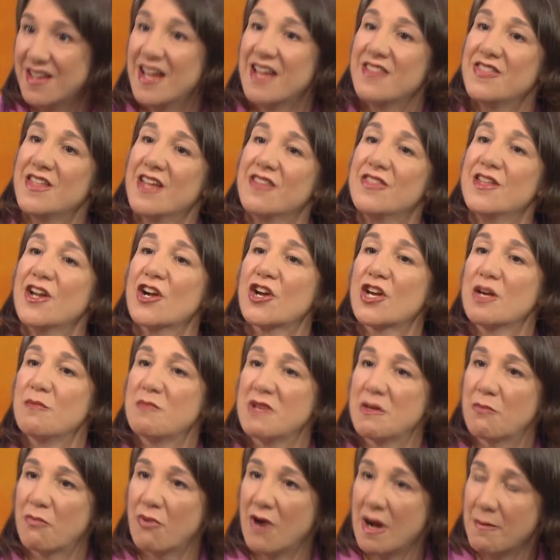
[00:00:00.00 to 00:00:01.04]
And then there can
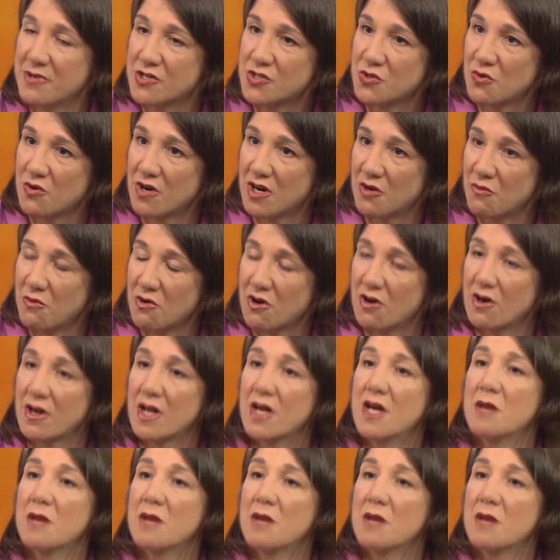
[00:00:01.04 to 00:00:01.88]
be preparatory work